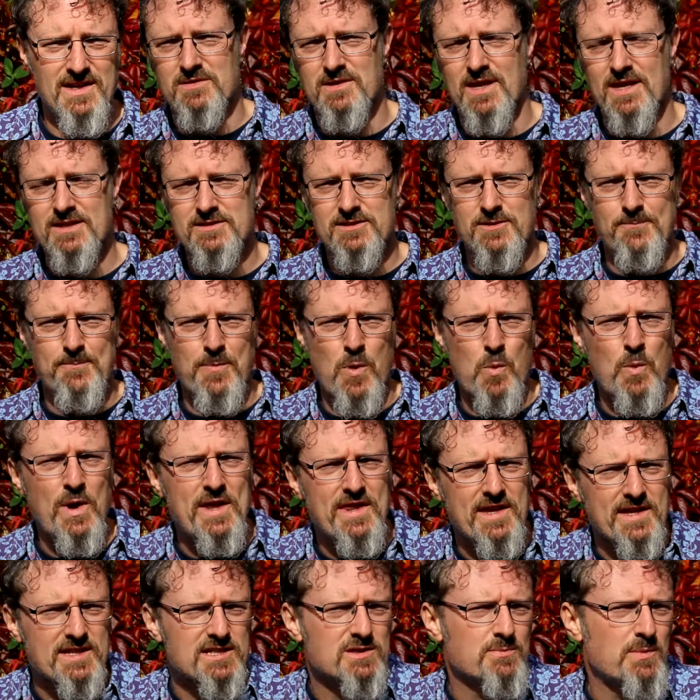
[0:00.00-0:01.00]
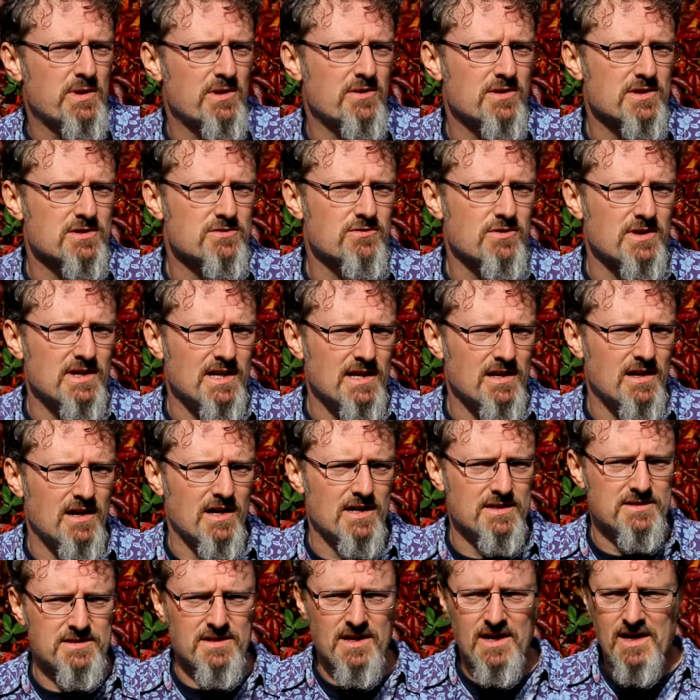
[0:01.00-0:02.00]
That's where the experience really
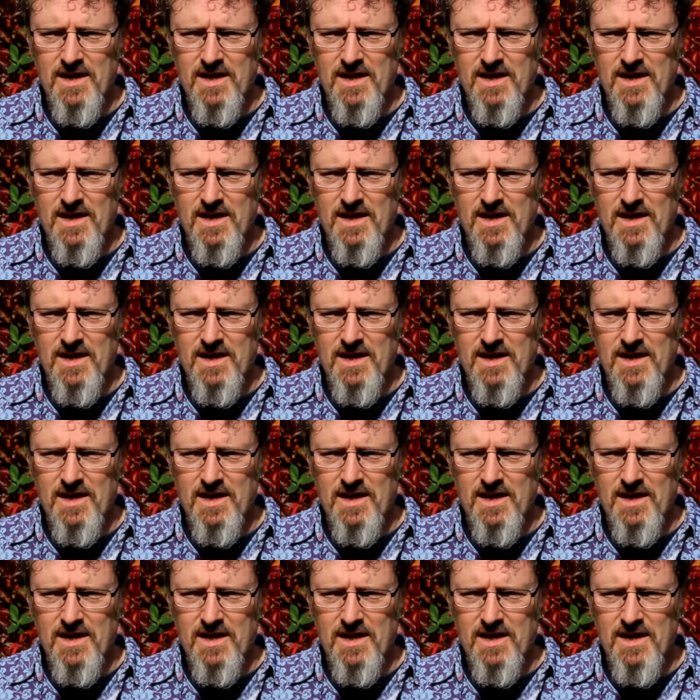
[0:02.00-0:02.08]
lies.